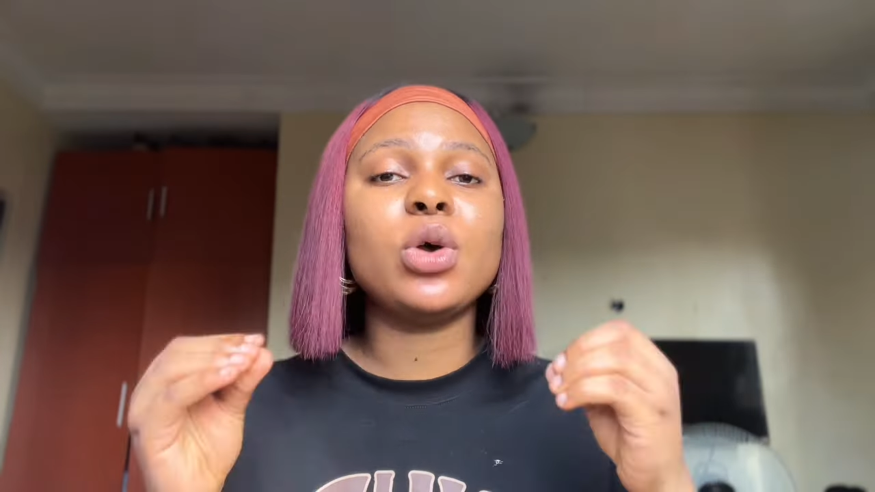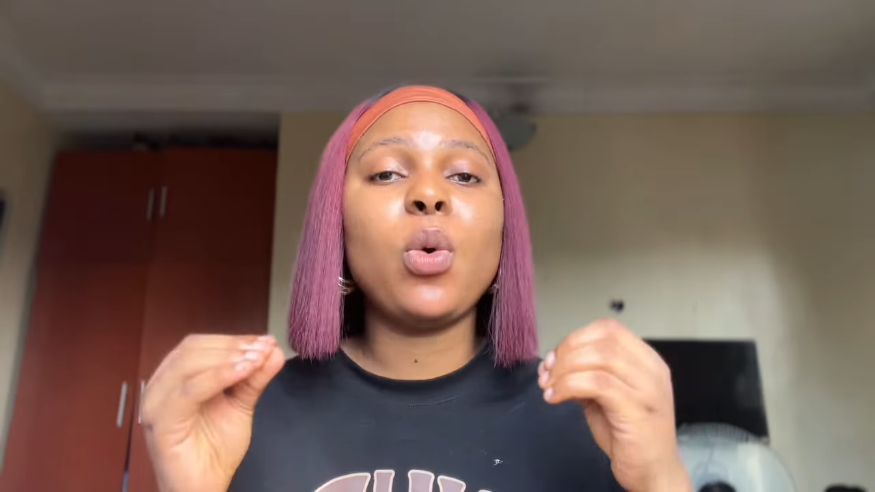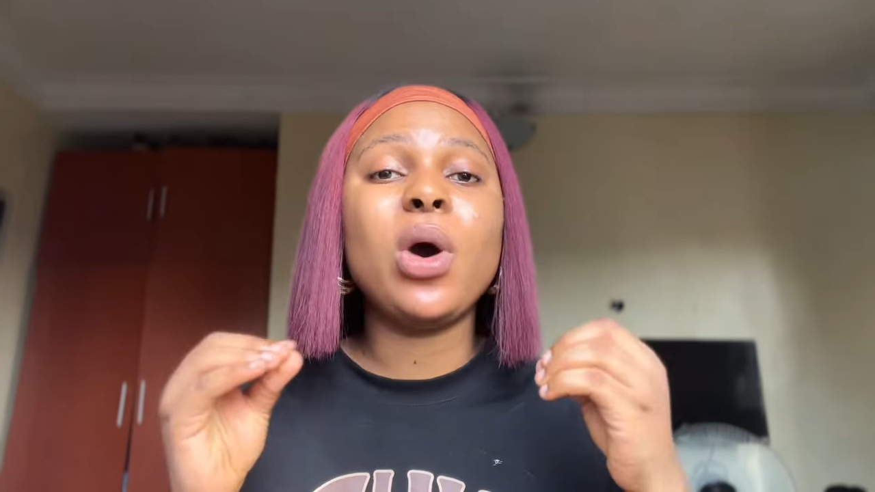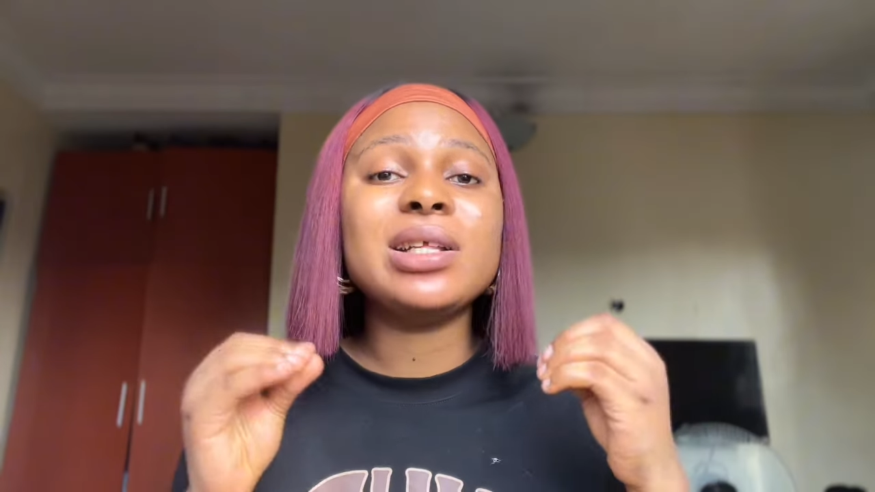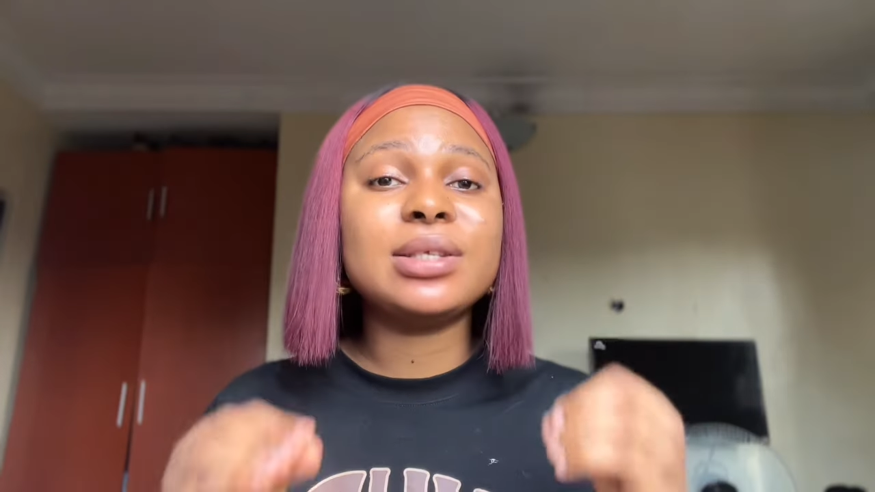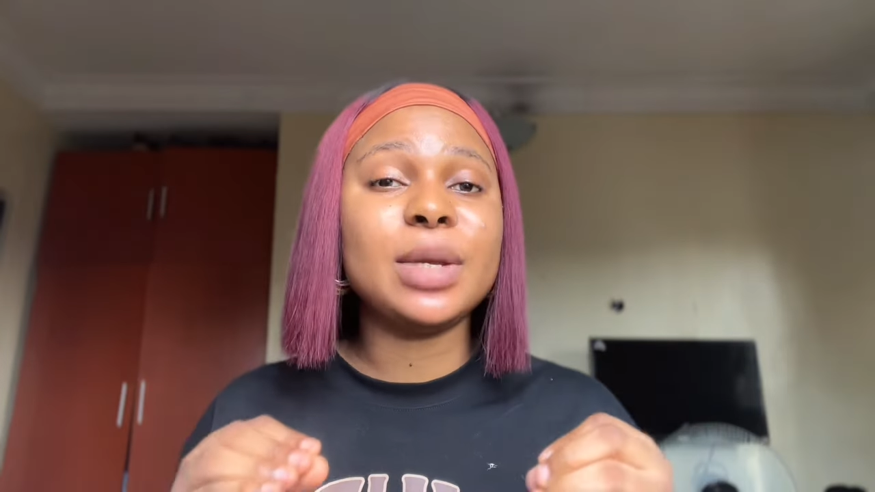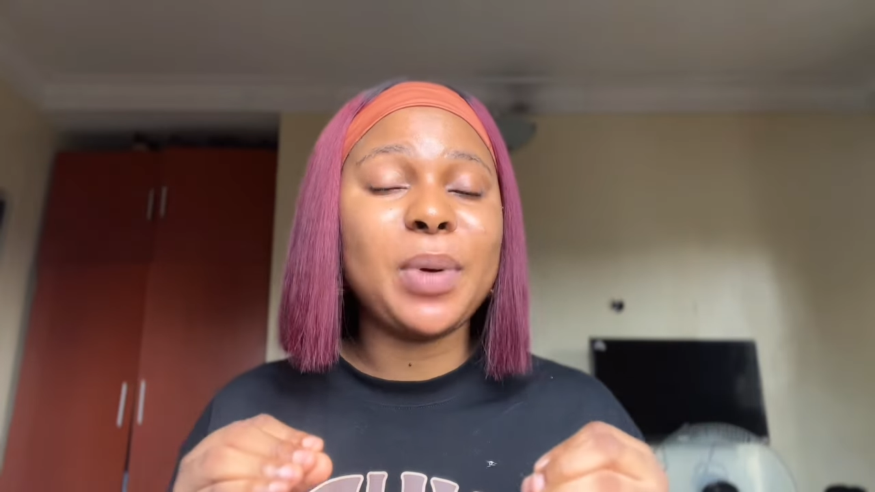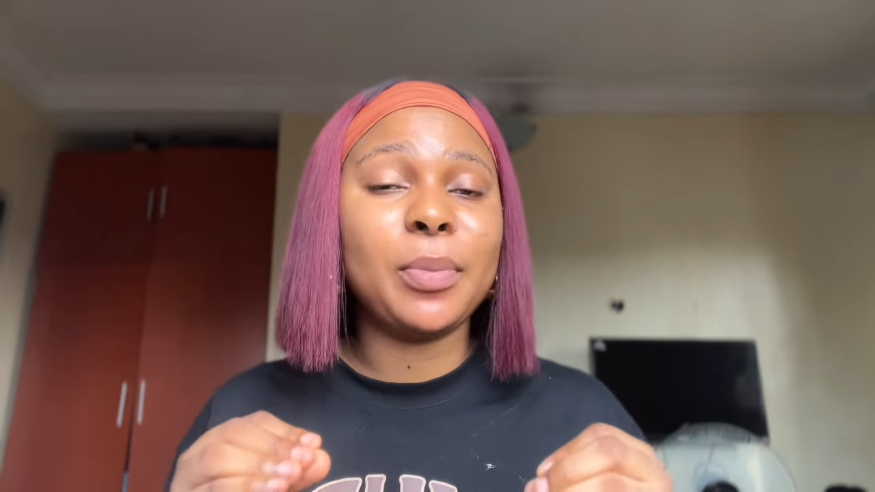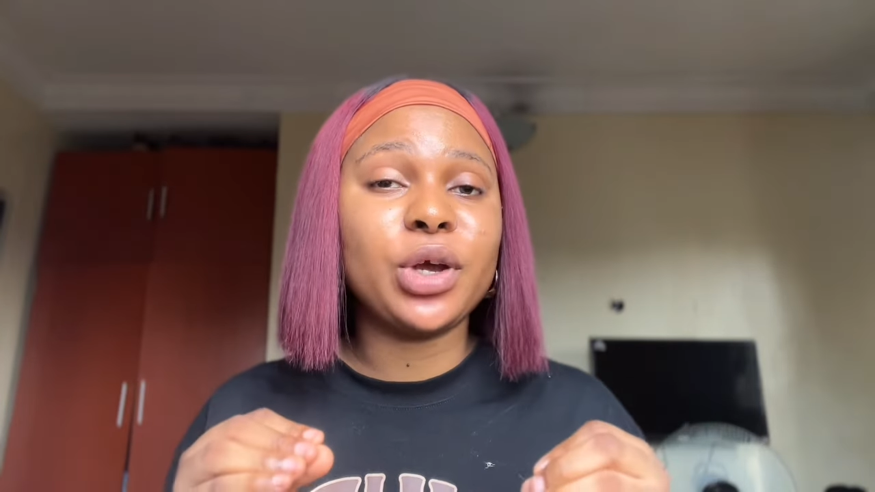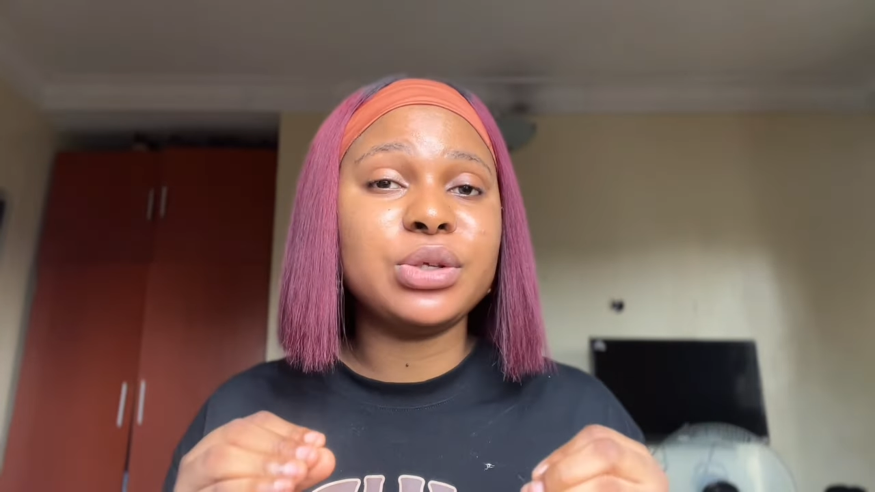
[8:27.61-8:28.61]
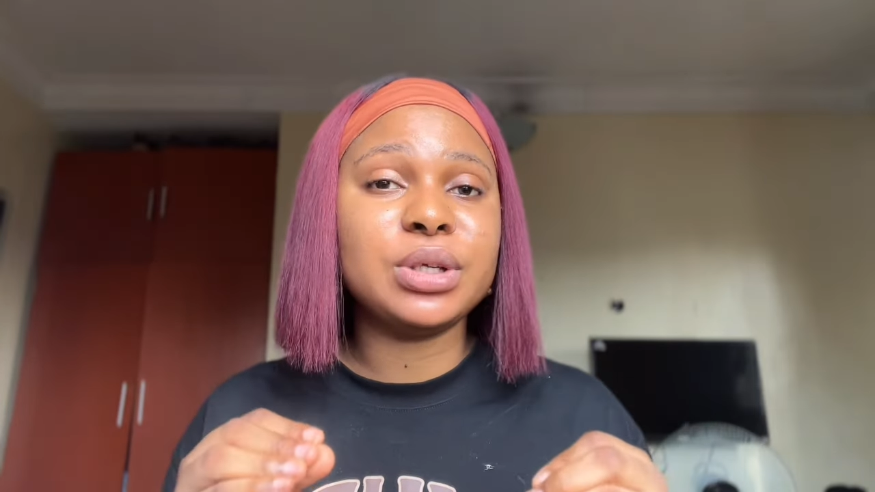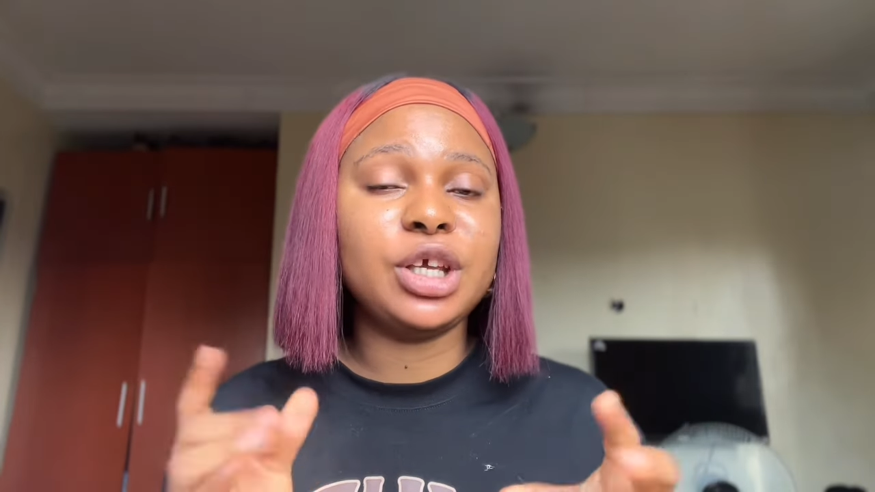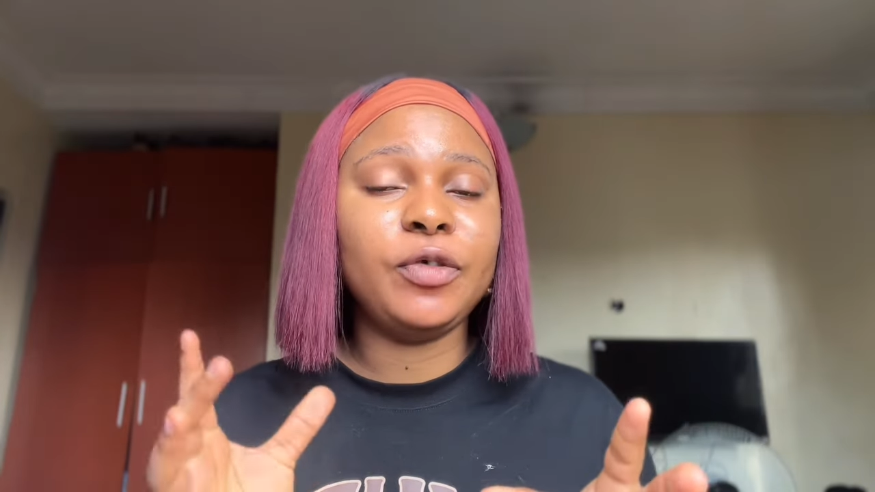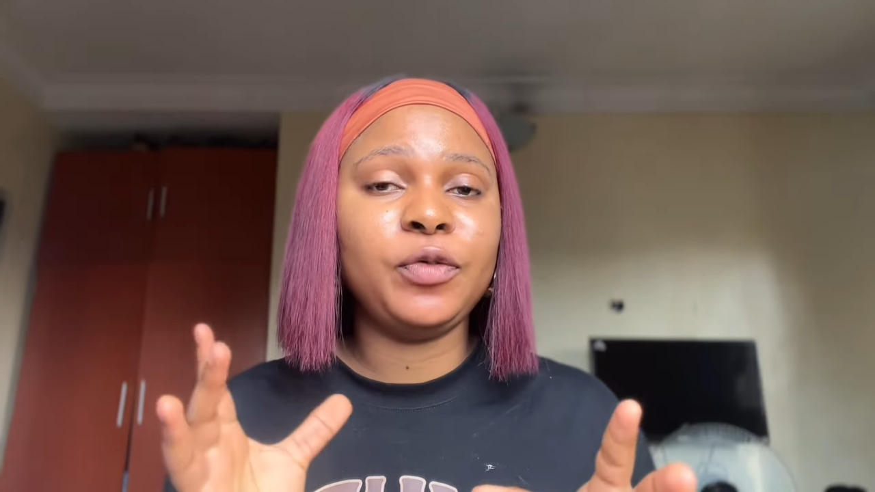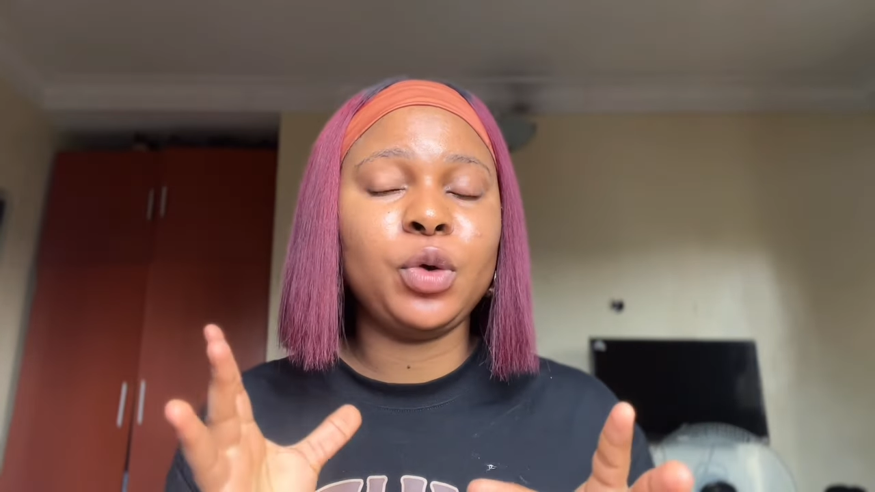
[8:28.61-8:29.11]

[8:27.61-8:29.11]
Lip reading: So one tip I'm going to give